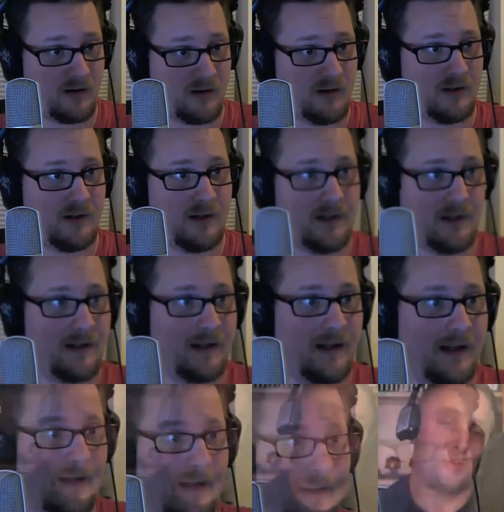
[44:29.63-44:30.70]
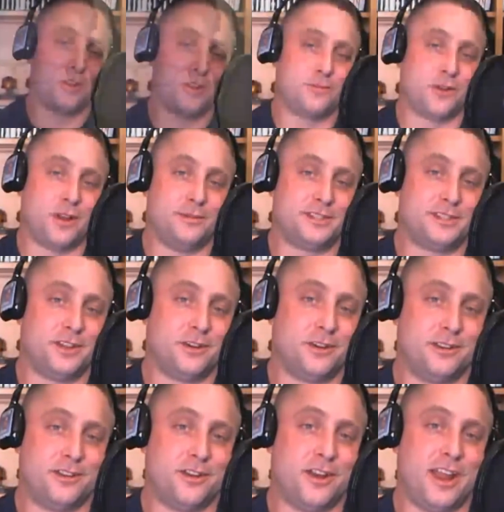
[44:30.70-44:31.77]
Oh, and the other part of the problem is they're
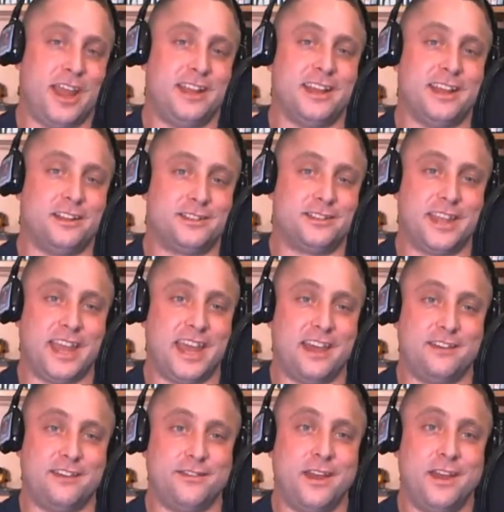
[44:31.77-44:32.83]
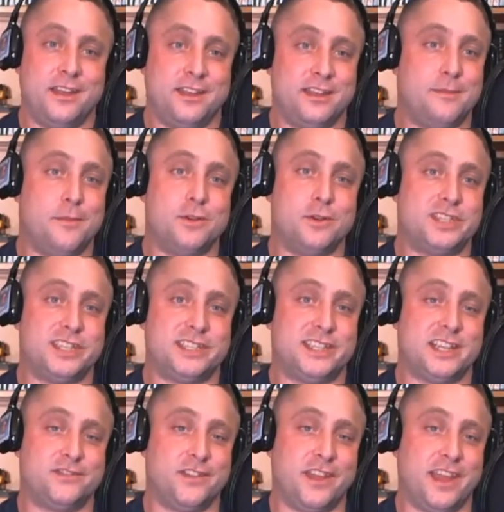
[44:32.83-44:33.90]
handhelds. They have the most
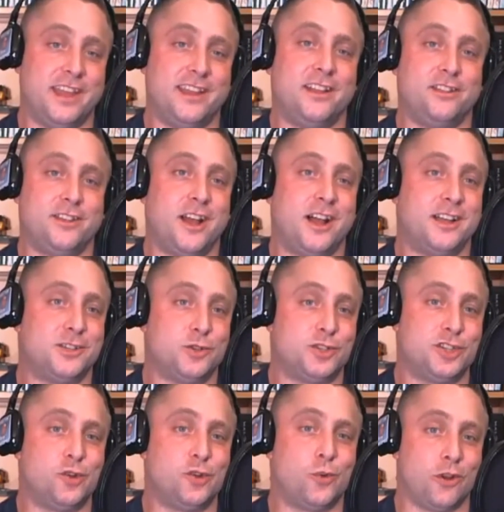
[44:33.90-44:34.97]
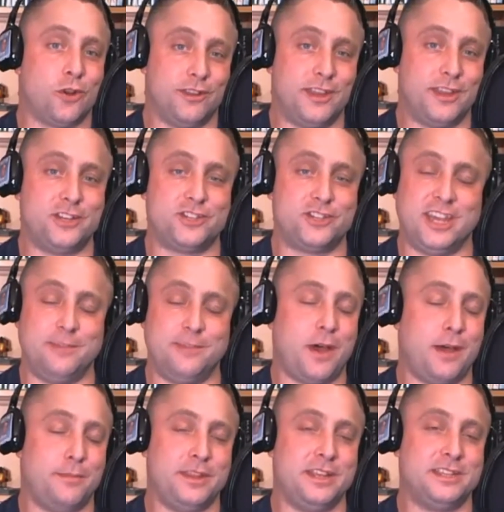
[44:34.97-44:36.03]
successful handheld consoles in the world, and they just keep
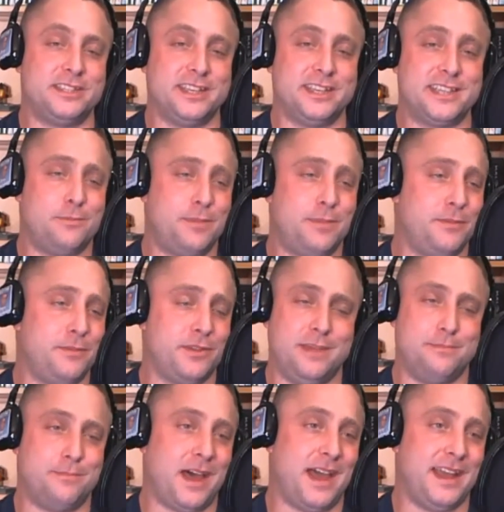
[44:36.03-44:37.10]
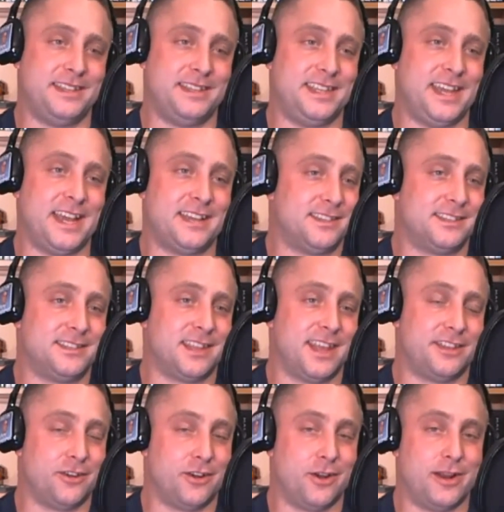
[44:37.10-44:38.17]
pumping these things out. People keep buying DSs
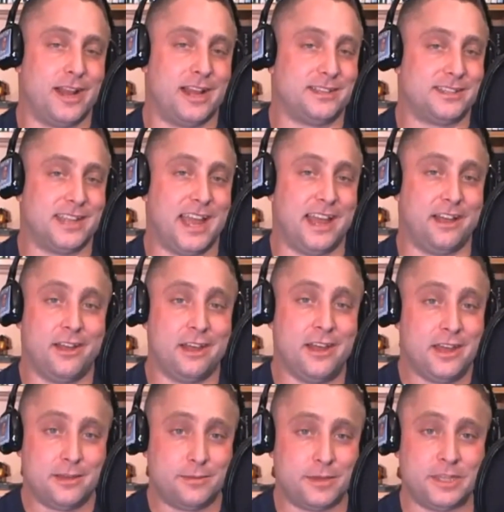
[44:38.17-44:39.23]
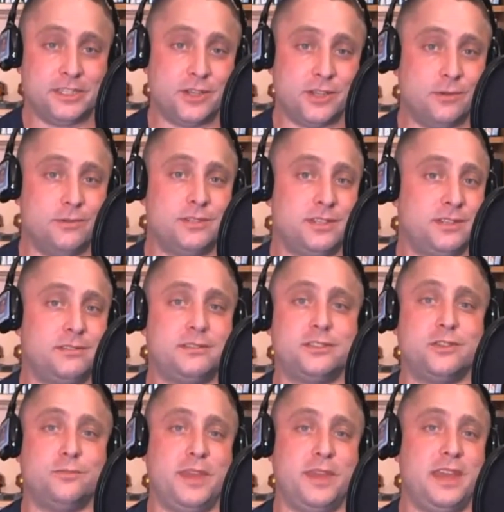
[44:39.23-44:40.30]
like they're going out of style. But so
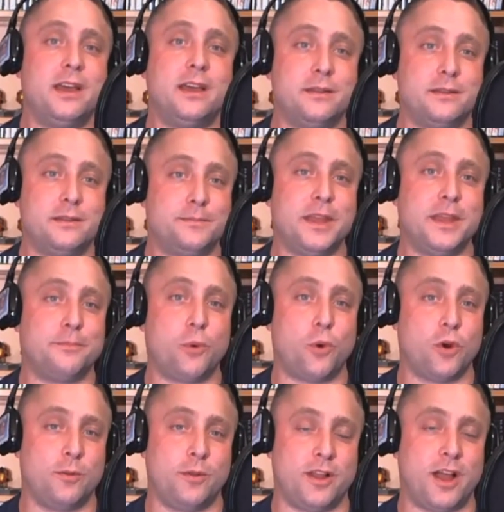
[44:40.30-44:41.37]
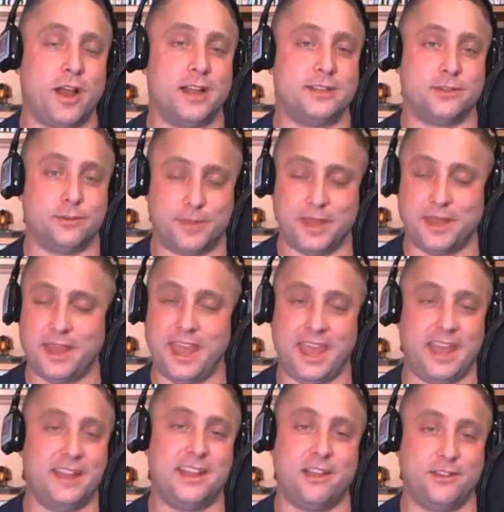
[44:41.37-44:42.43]
be a portable console, be a
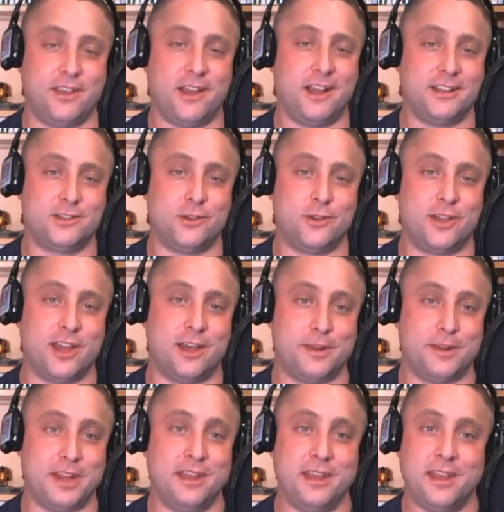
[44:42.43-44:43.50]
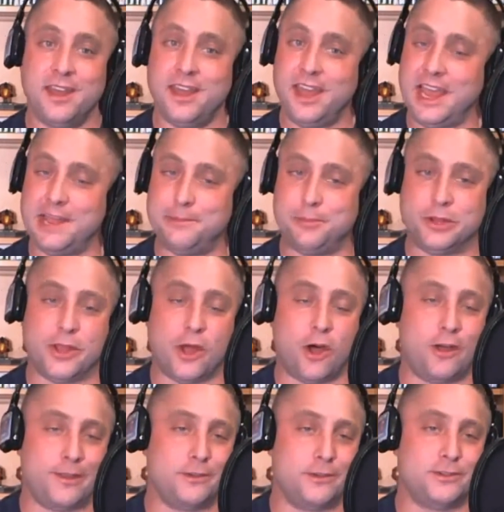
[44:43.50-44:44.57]
handheld console company. and put
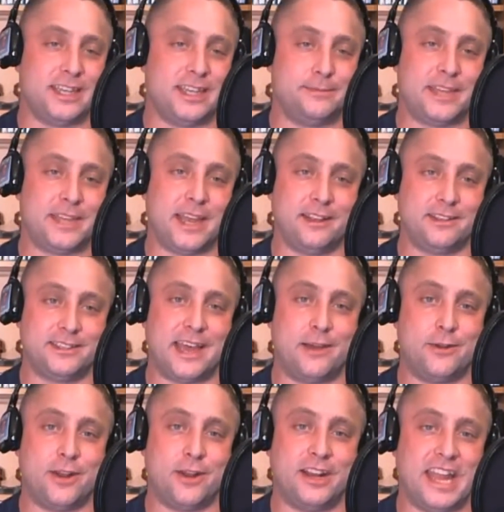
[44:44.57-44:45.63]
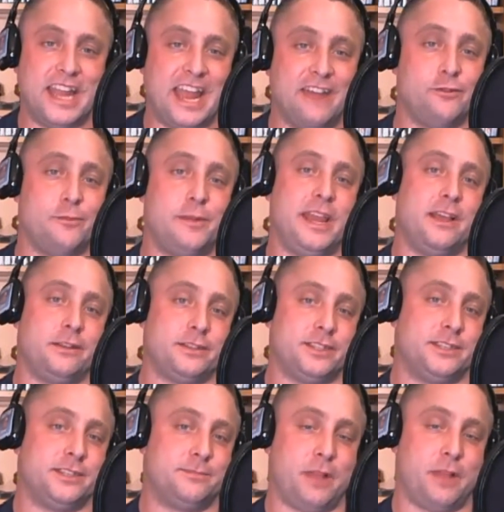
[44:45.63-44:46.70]
all those same titles out on everybody
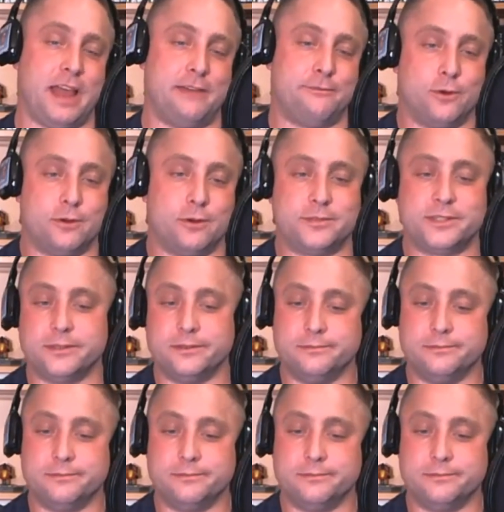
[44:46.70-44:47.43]
else's platforms.